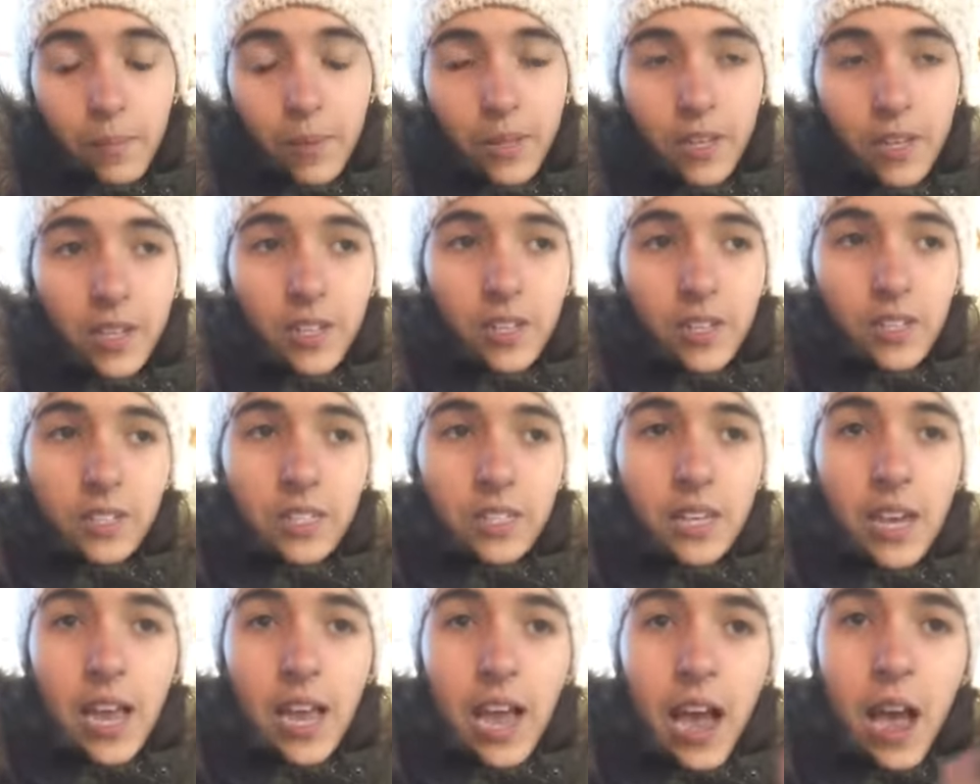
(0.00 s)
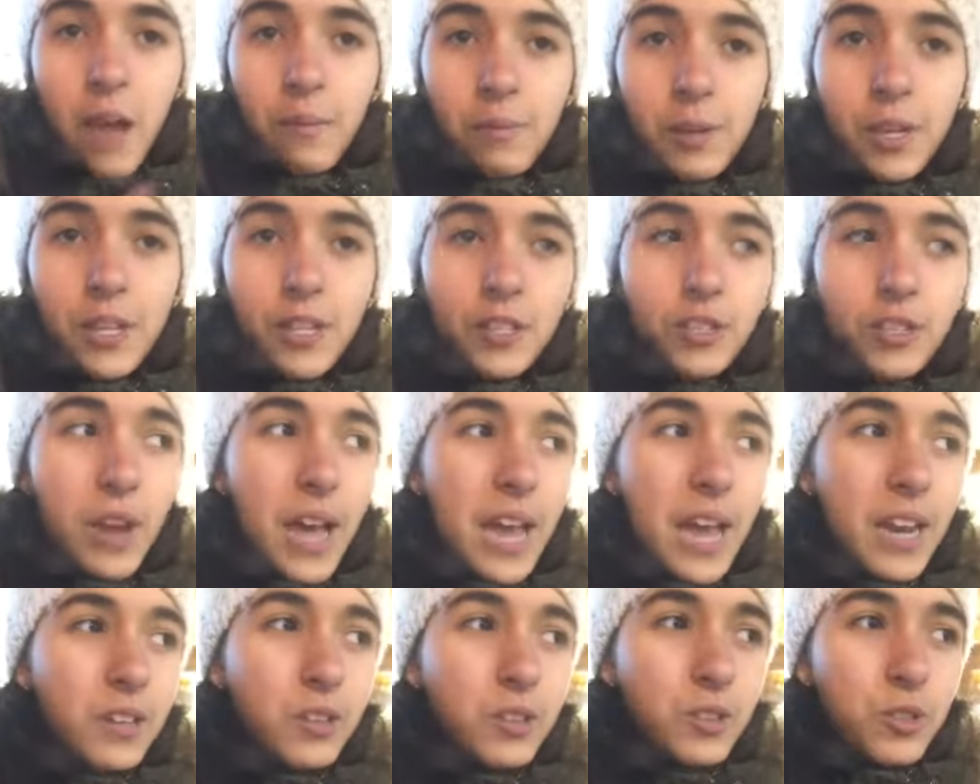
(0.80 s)
because I'm gonna
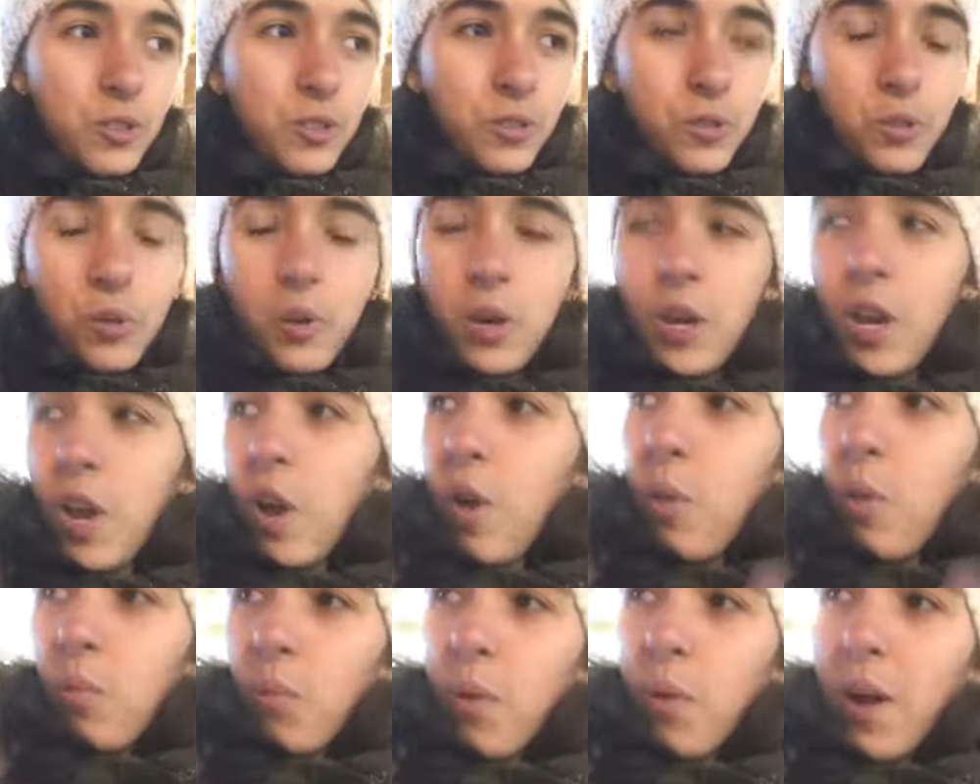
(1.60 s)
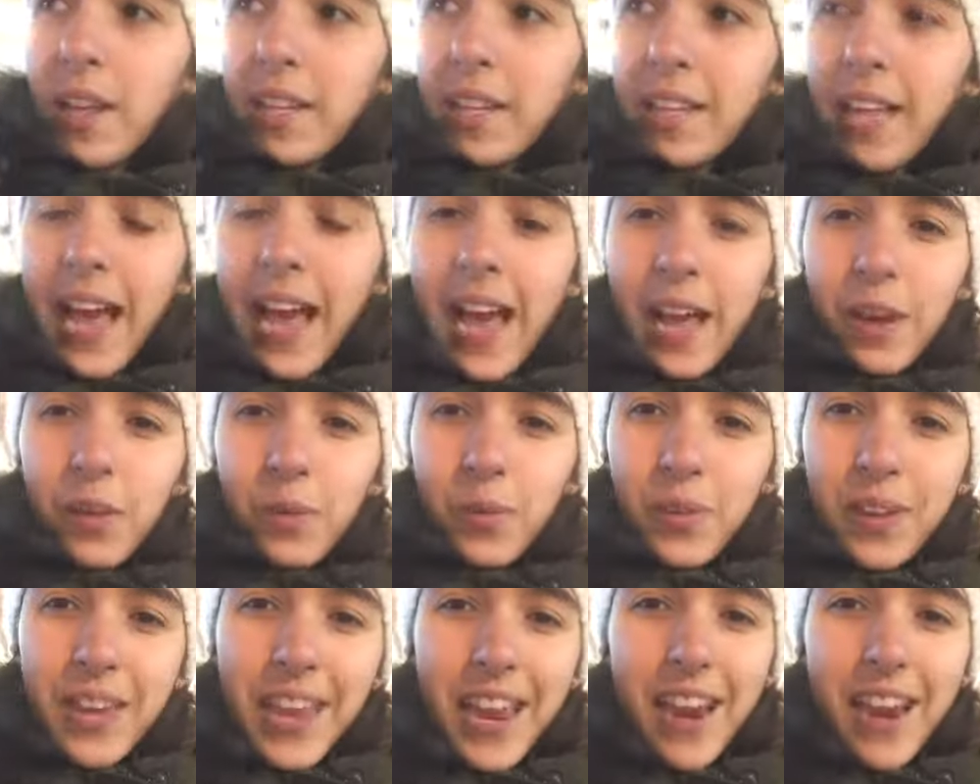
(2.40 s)
try to do one that I
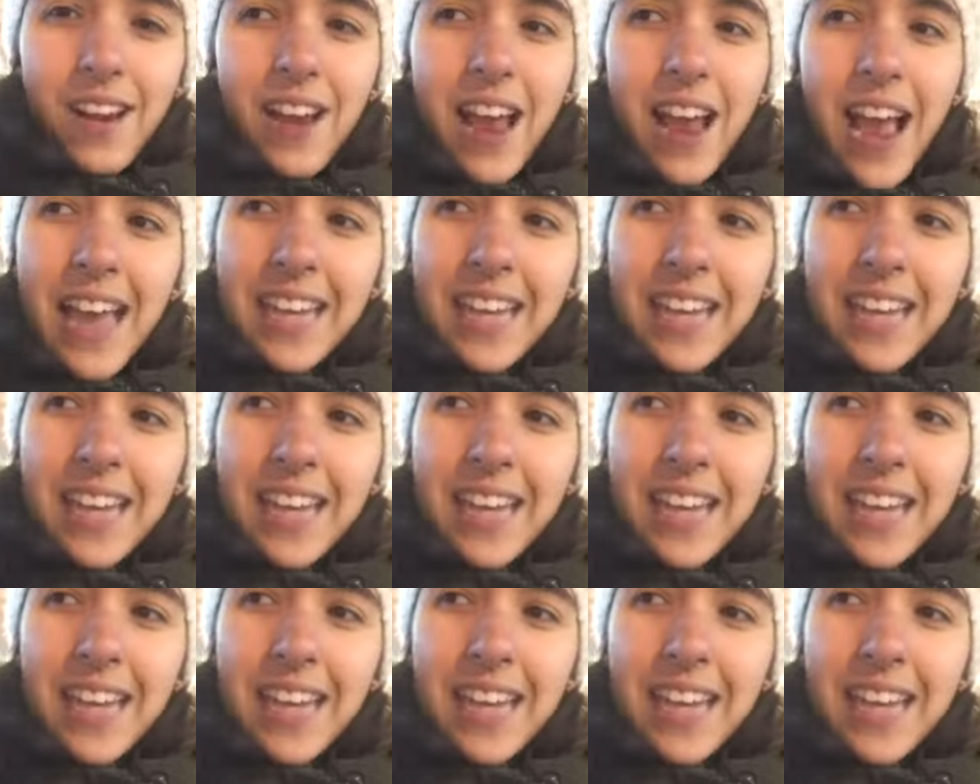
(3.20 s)
don't care.